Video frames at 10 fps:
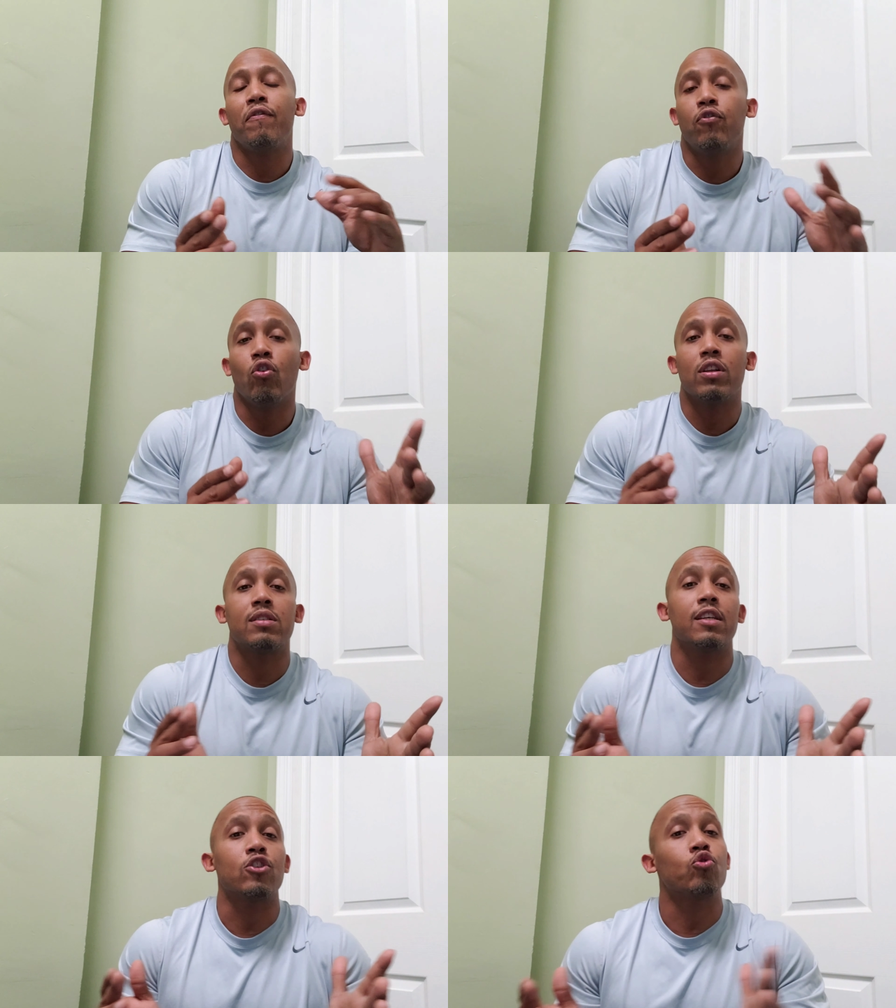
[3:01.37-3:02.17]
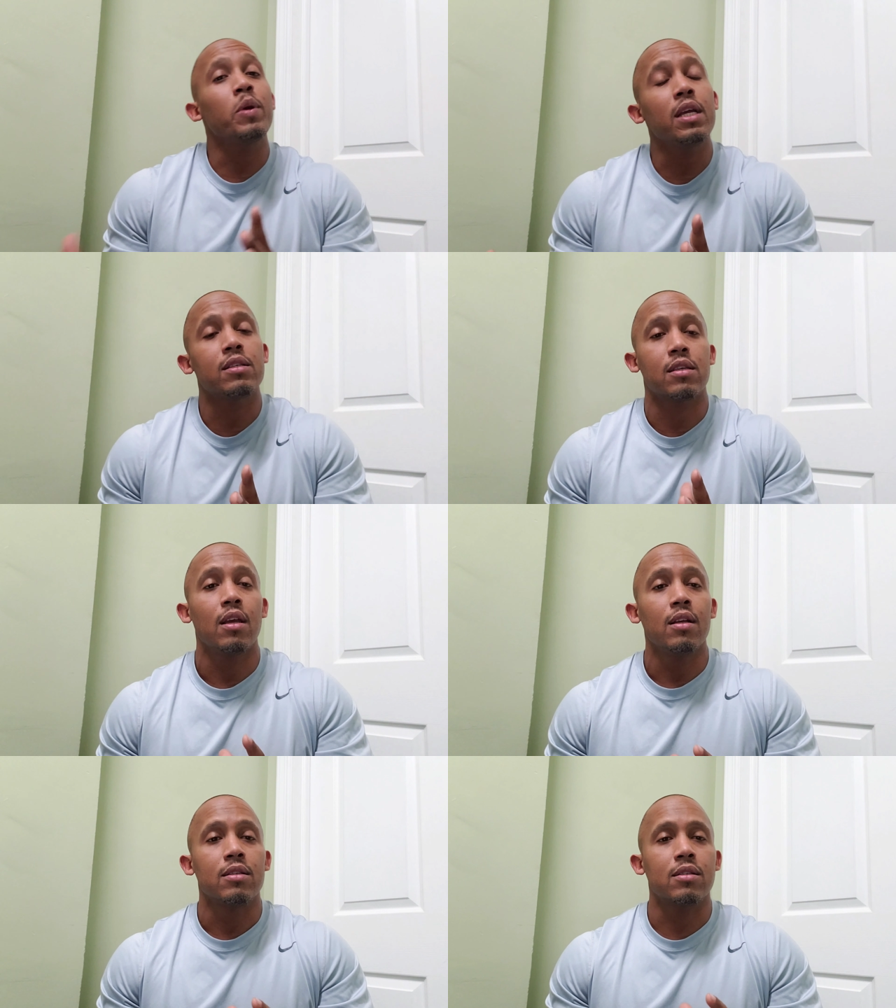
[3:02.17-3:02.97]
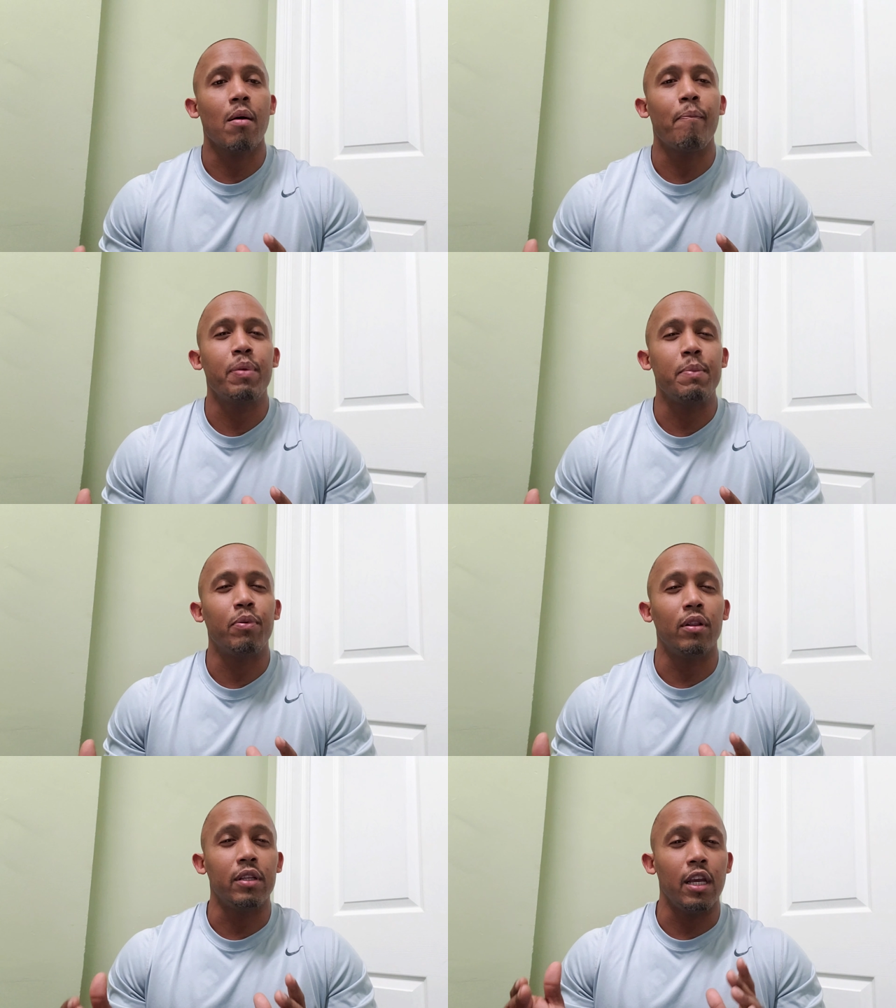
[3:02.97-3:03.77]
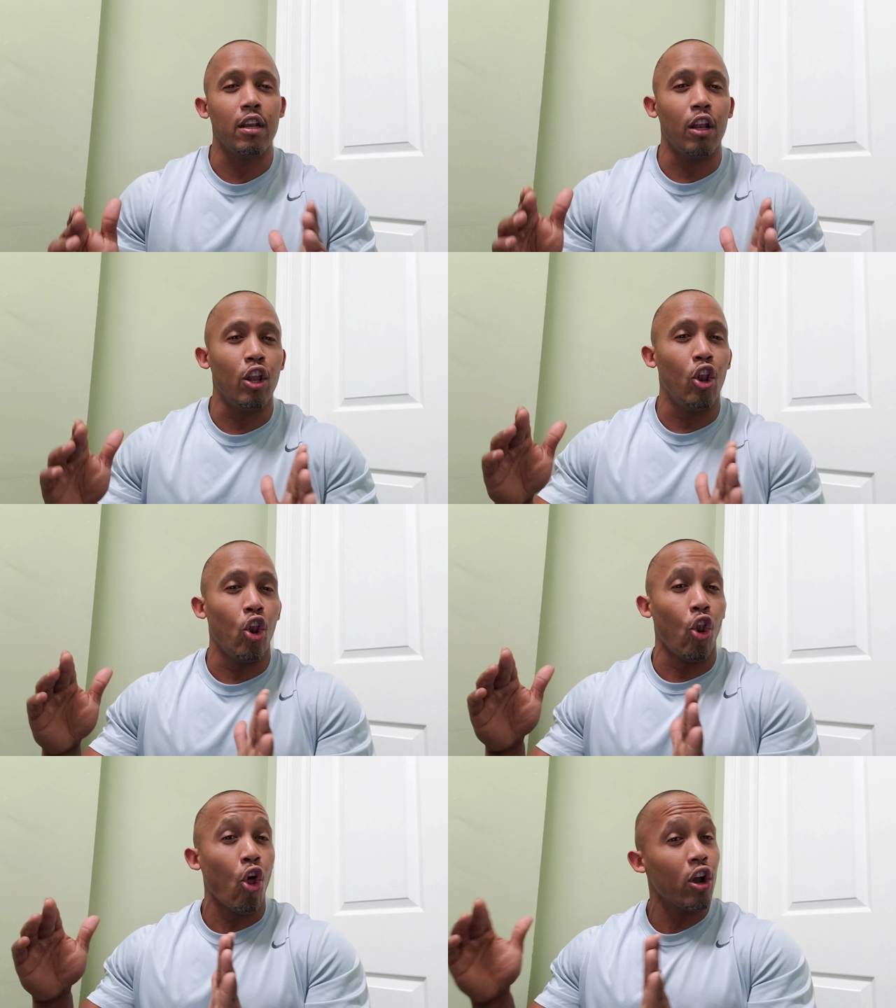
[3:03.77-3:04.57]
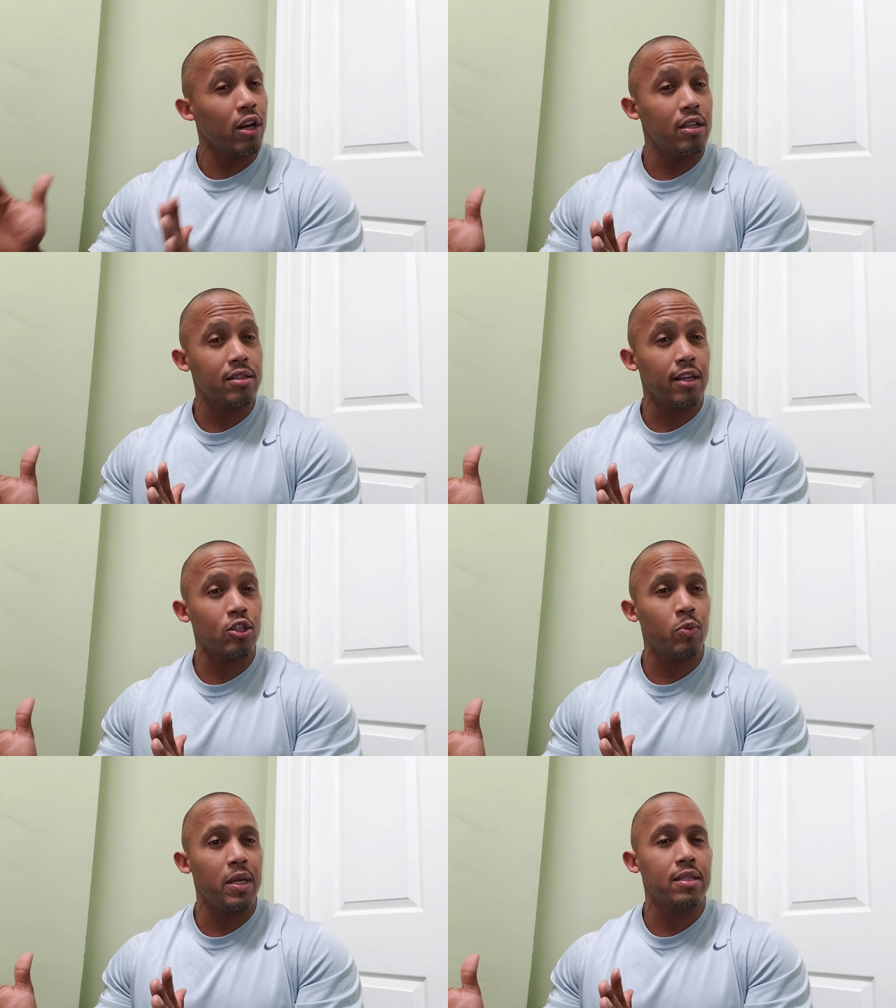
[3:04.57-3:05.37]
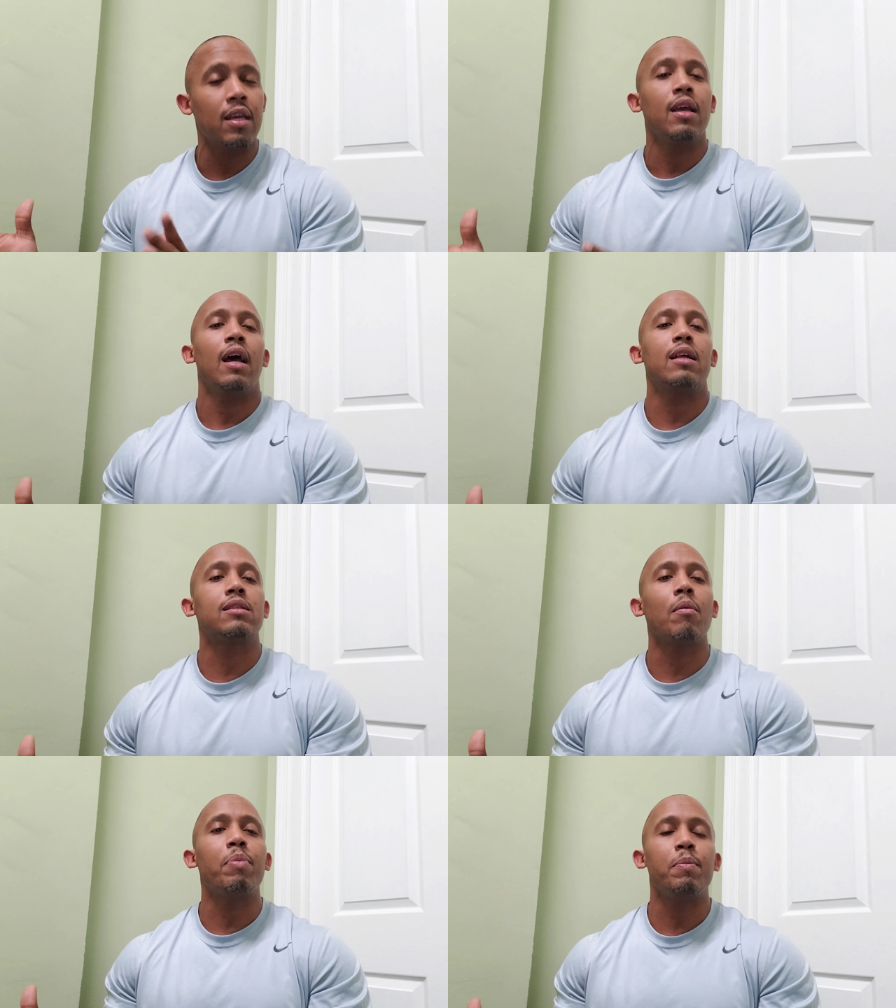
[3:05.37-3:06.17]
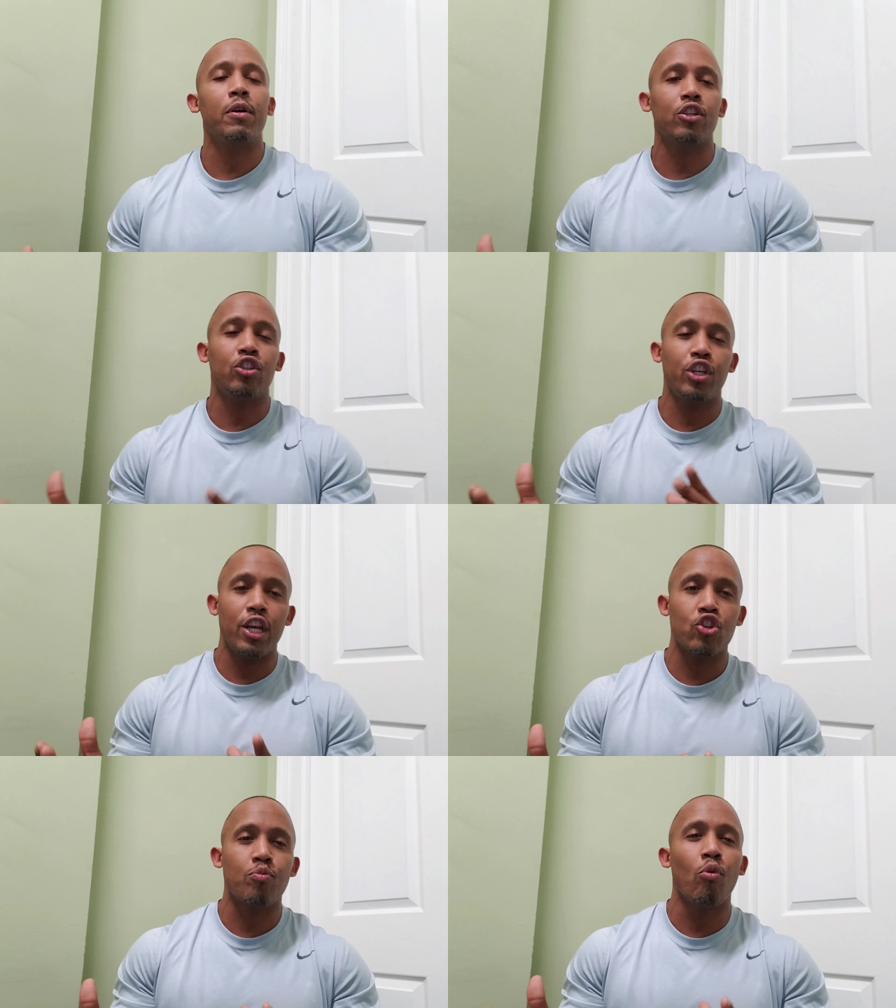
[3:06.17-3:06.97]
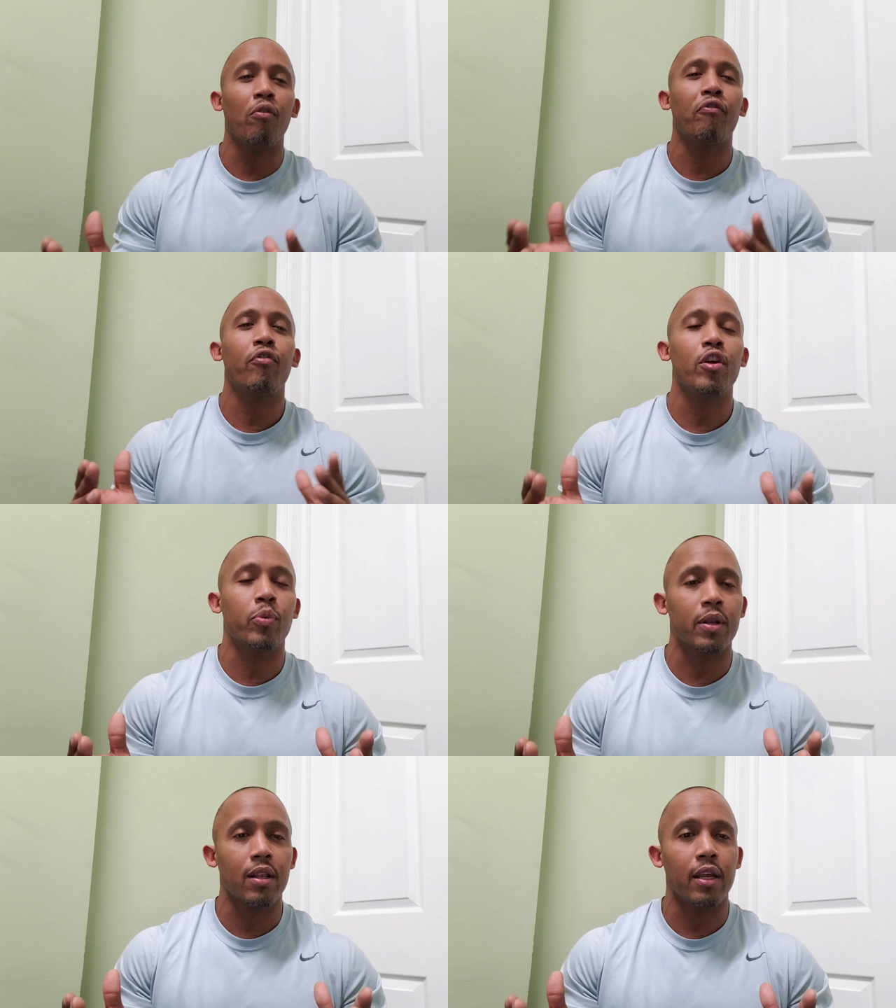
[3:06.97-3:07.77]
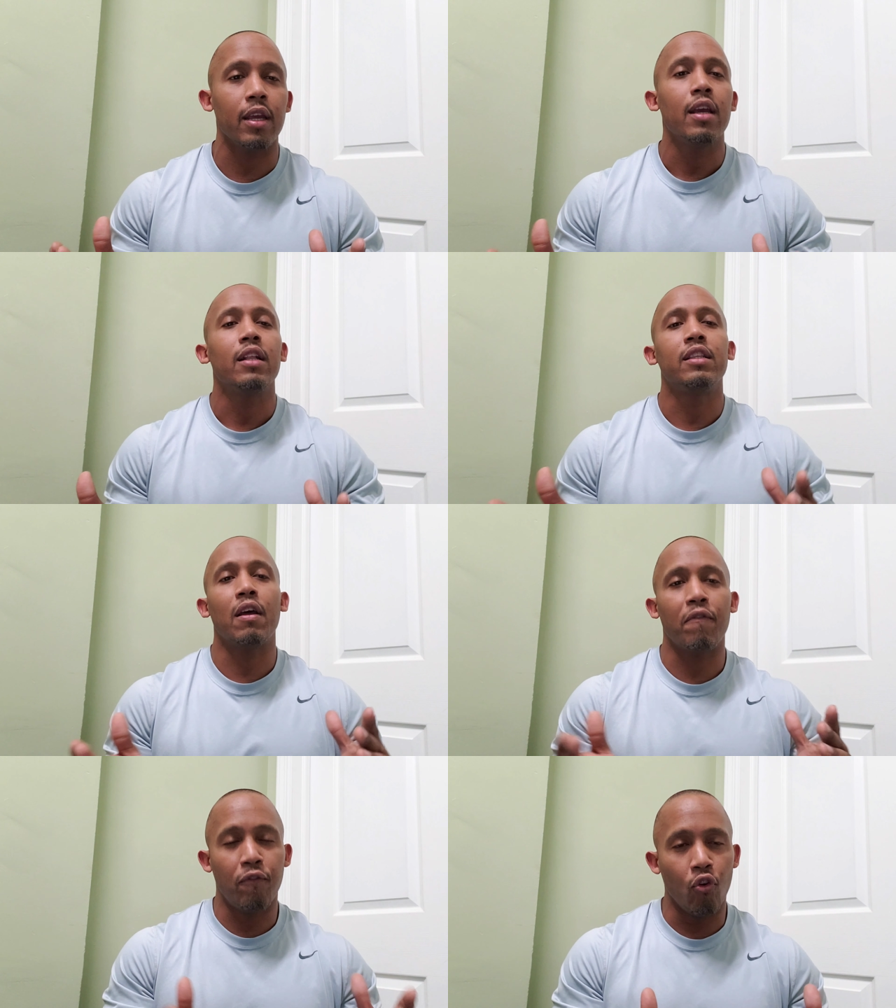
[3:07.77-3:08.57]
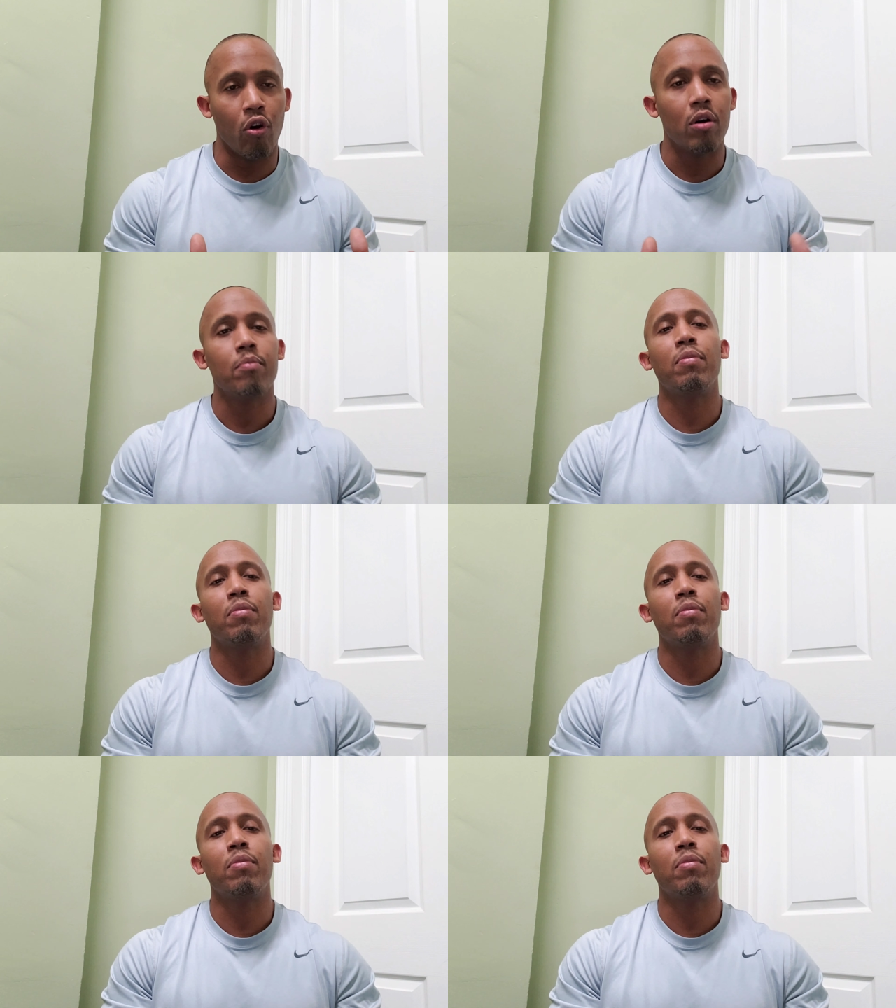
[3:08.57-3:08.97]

4 to 6 weeks. Some people need a little longer than 6 weeks, and some people could change more frequently than 4.